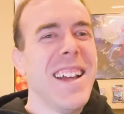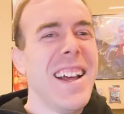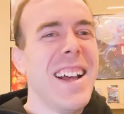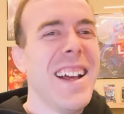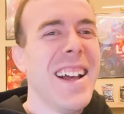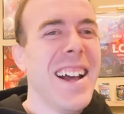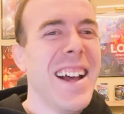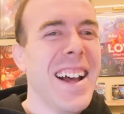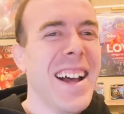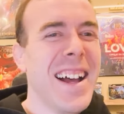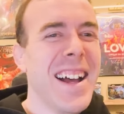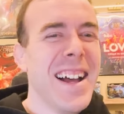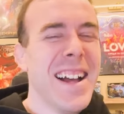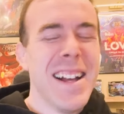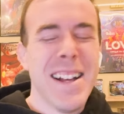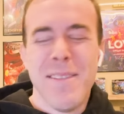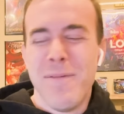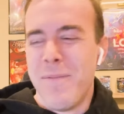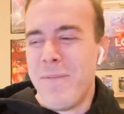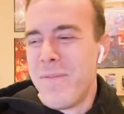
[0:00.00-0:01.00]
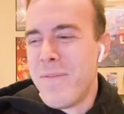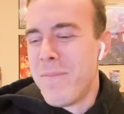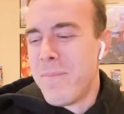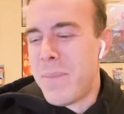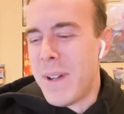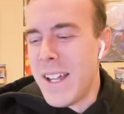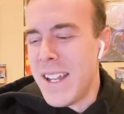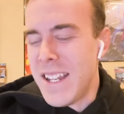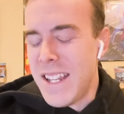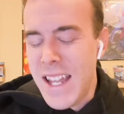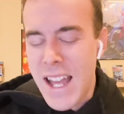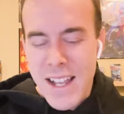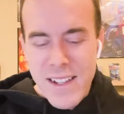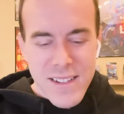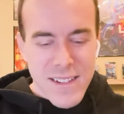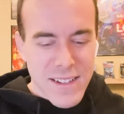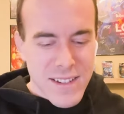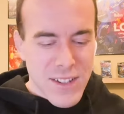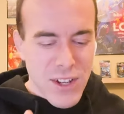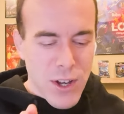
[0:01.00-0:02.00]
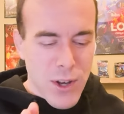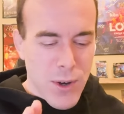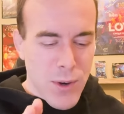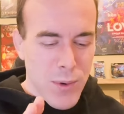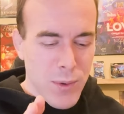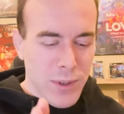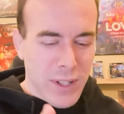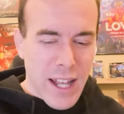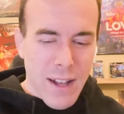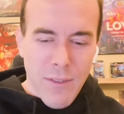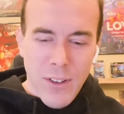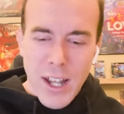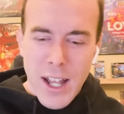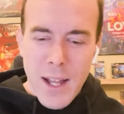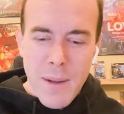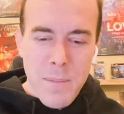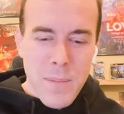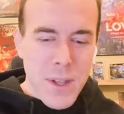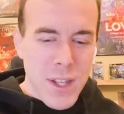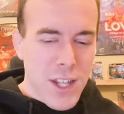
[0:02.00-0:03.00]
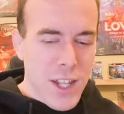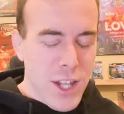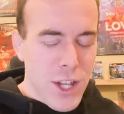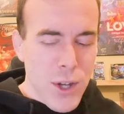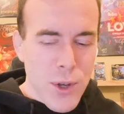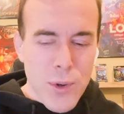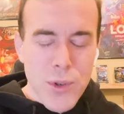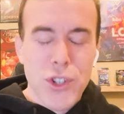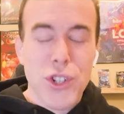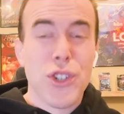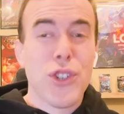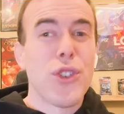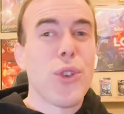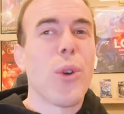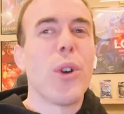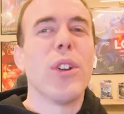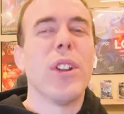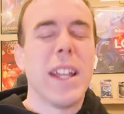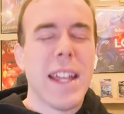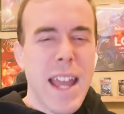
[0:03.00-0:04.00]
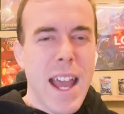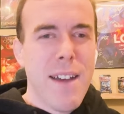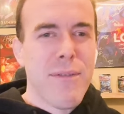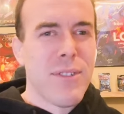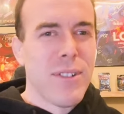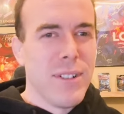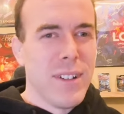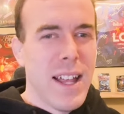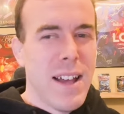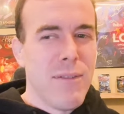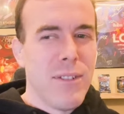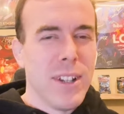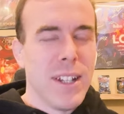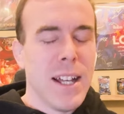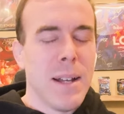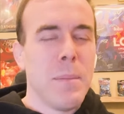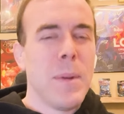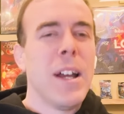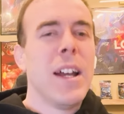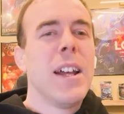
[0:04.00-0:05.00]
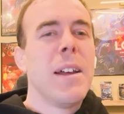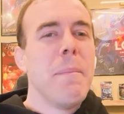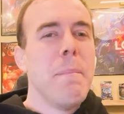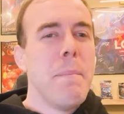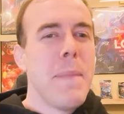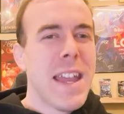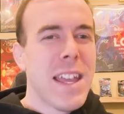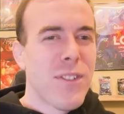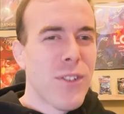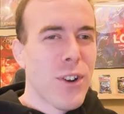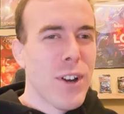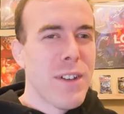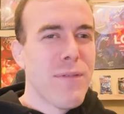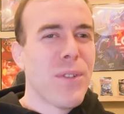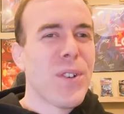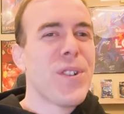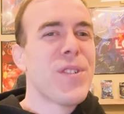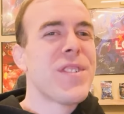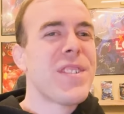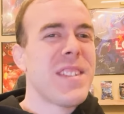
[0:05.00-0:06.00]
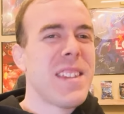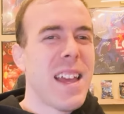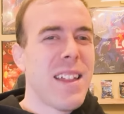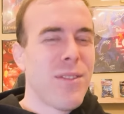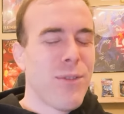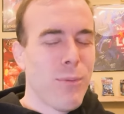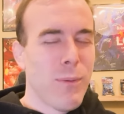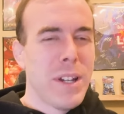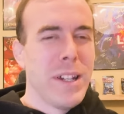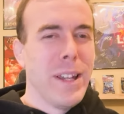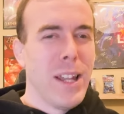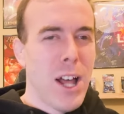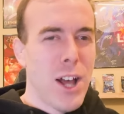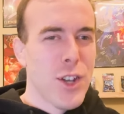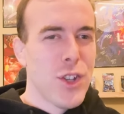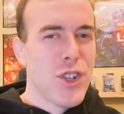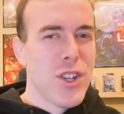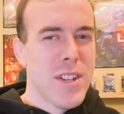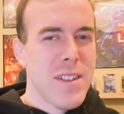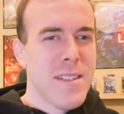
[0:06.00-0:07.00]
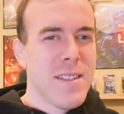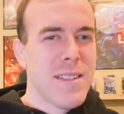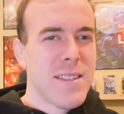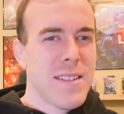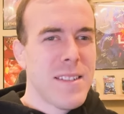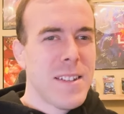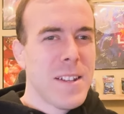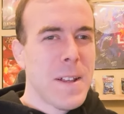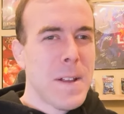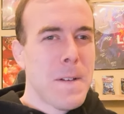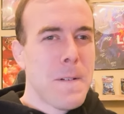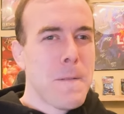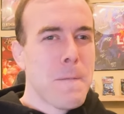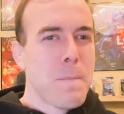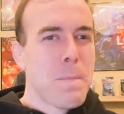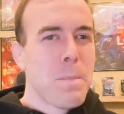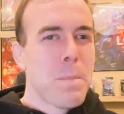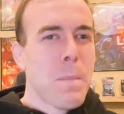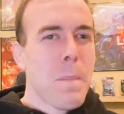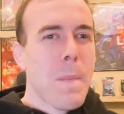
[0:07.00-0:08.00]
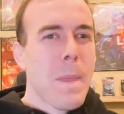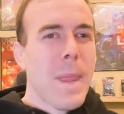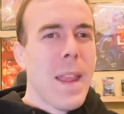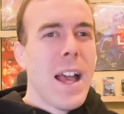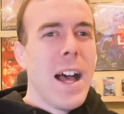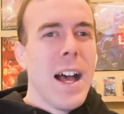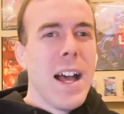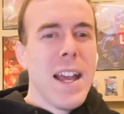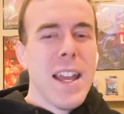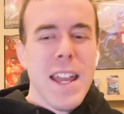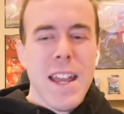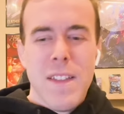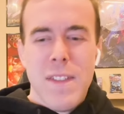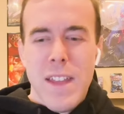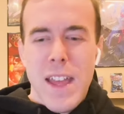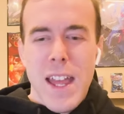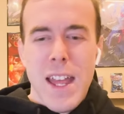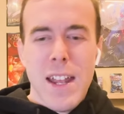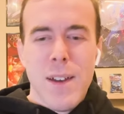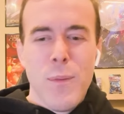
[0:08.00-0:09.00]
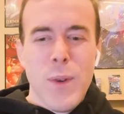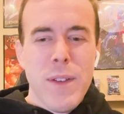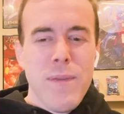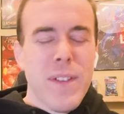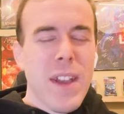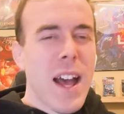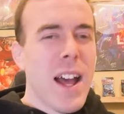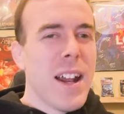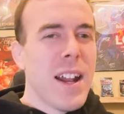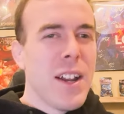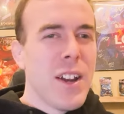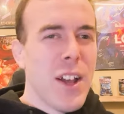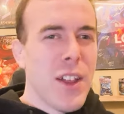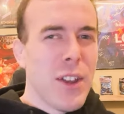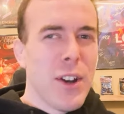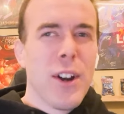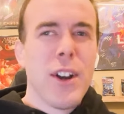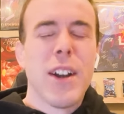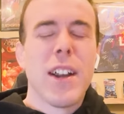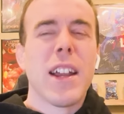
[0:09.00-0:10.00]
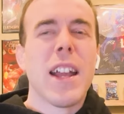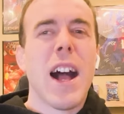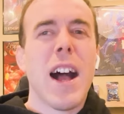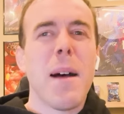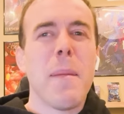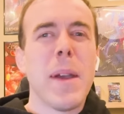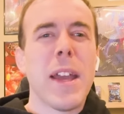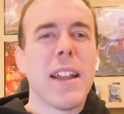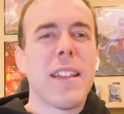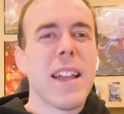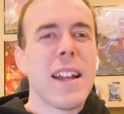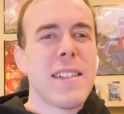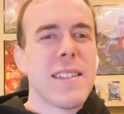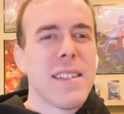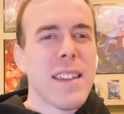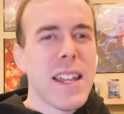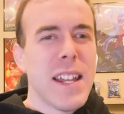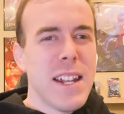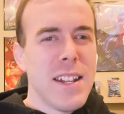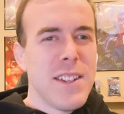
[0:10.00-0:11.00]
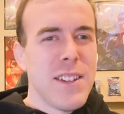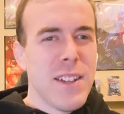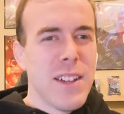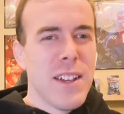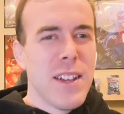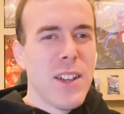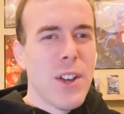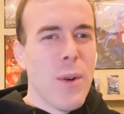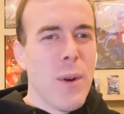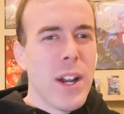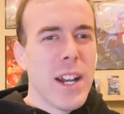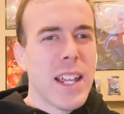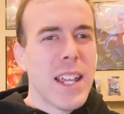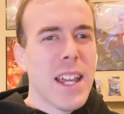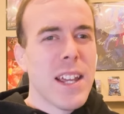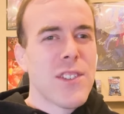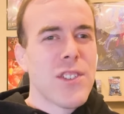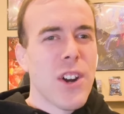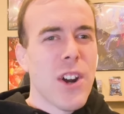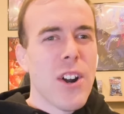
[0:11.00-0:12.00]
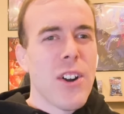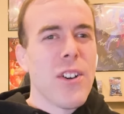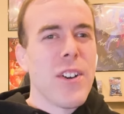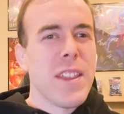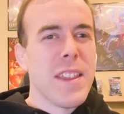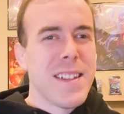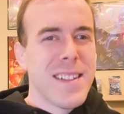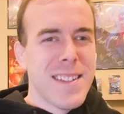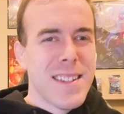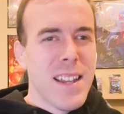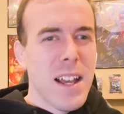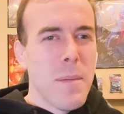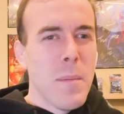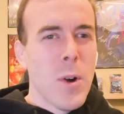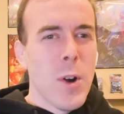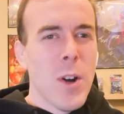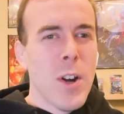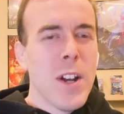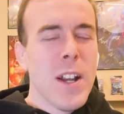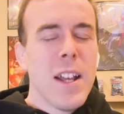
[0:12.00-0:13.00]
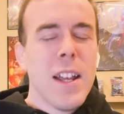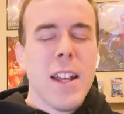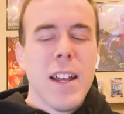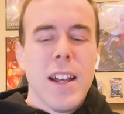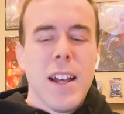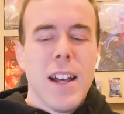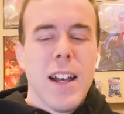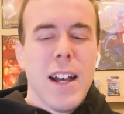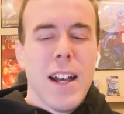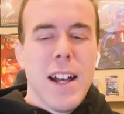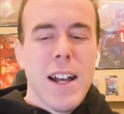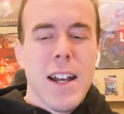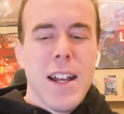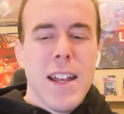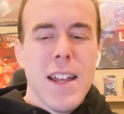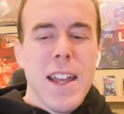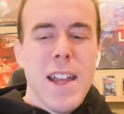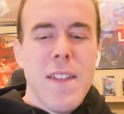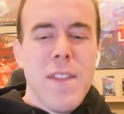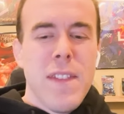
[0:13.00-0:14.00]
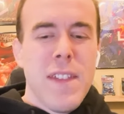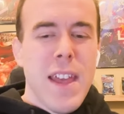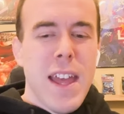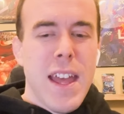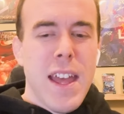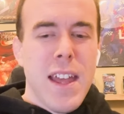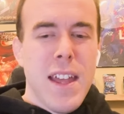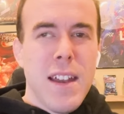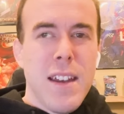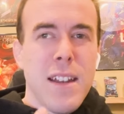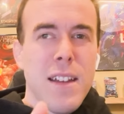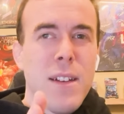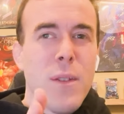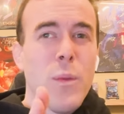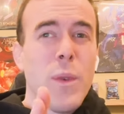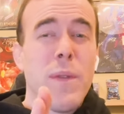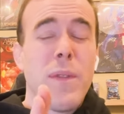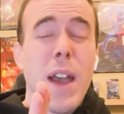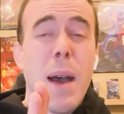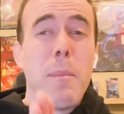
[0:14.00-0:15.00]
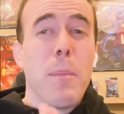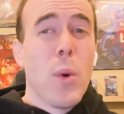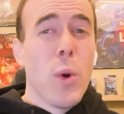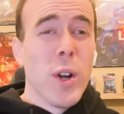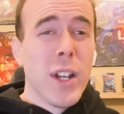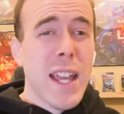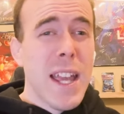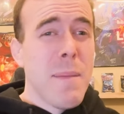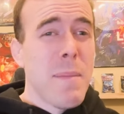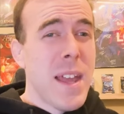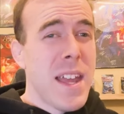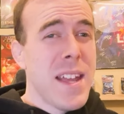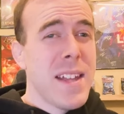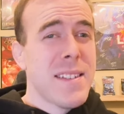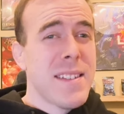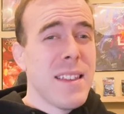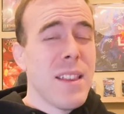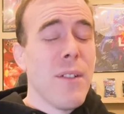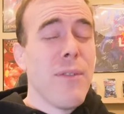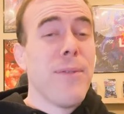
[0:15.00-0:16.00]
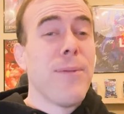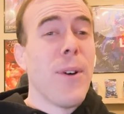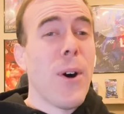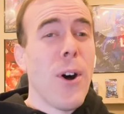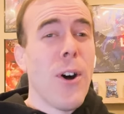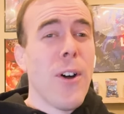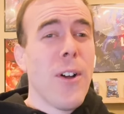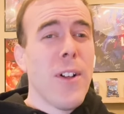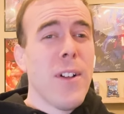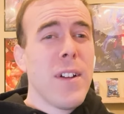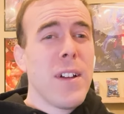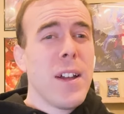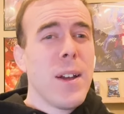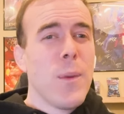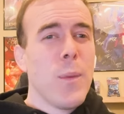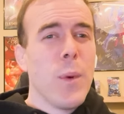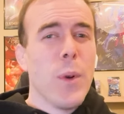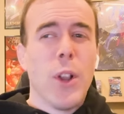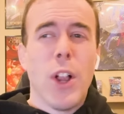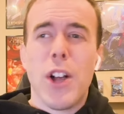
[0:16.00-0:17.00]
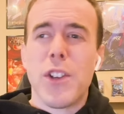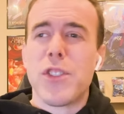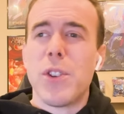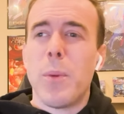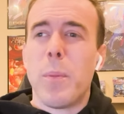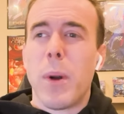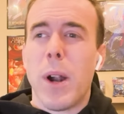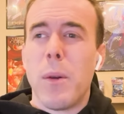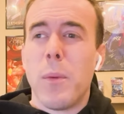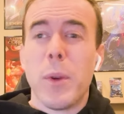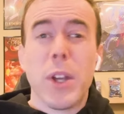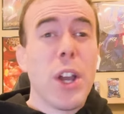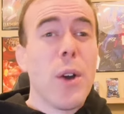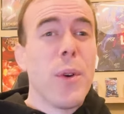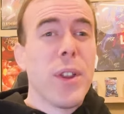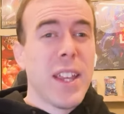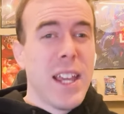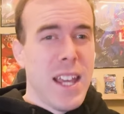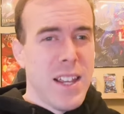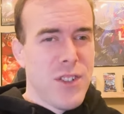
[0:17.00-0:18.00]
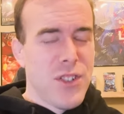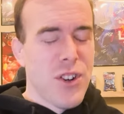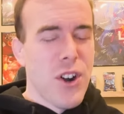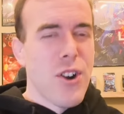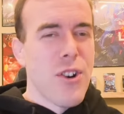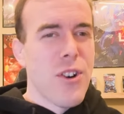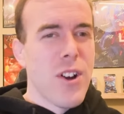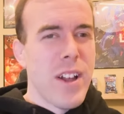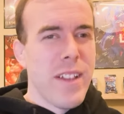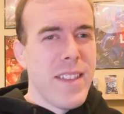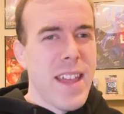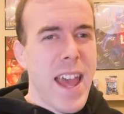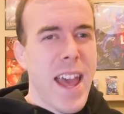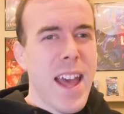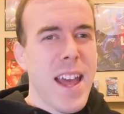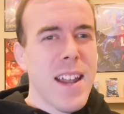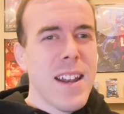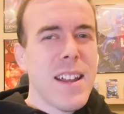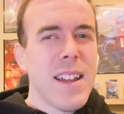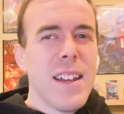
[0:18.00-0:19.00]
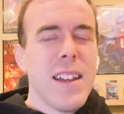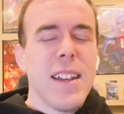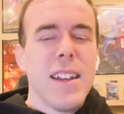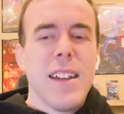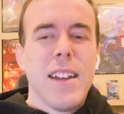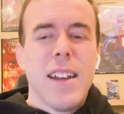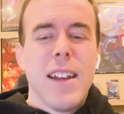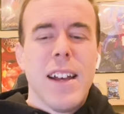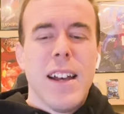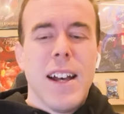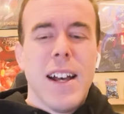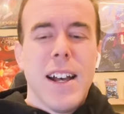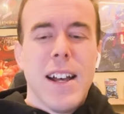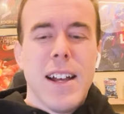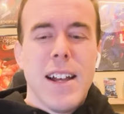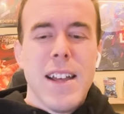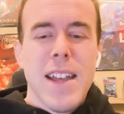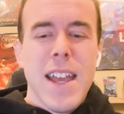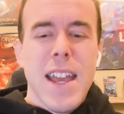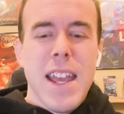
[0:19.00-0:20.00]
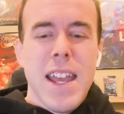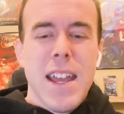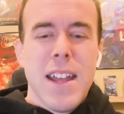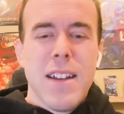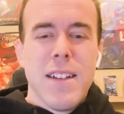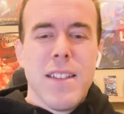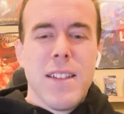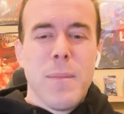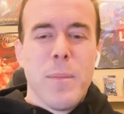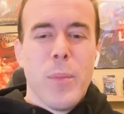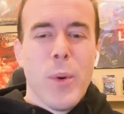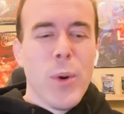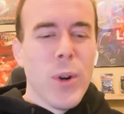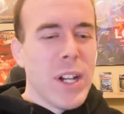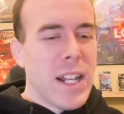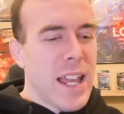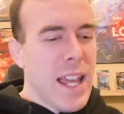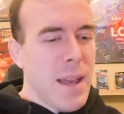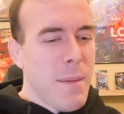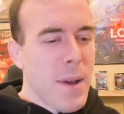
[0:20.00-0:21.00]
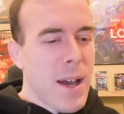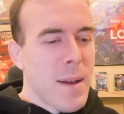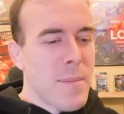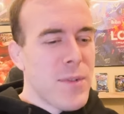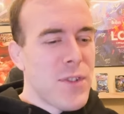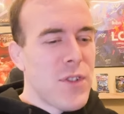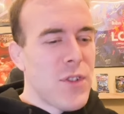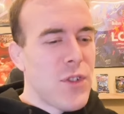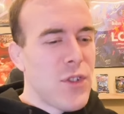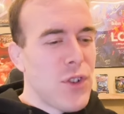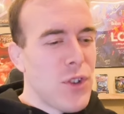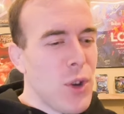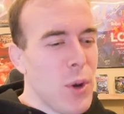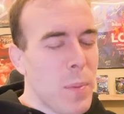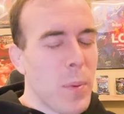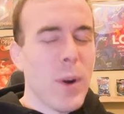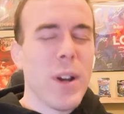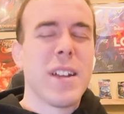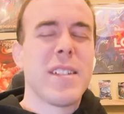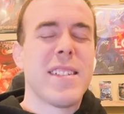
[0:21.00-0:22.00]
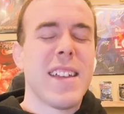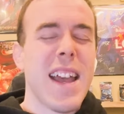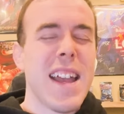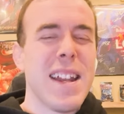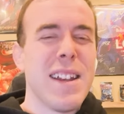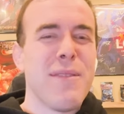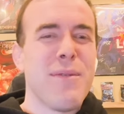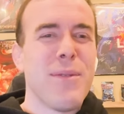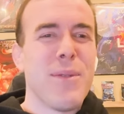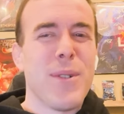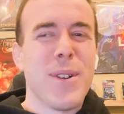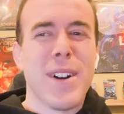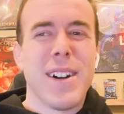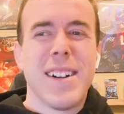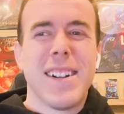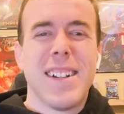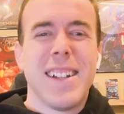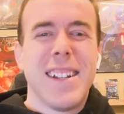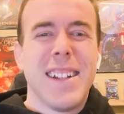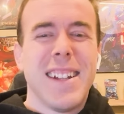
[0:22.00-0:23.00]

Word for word: Okay. Um, but yes, so Level Up huge. Shortly after Level Up, May thirty first, set three launches. Uh, and then we've got another comic that's slated to go on to Kickstarter in the summer. Uh, and then we've got board game that hits in the fall. We'll also probably go with Kickstarter on that. Uh, and the board game I'm super excited for.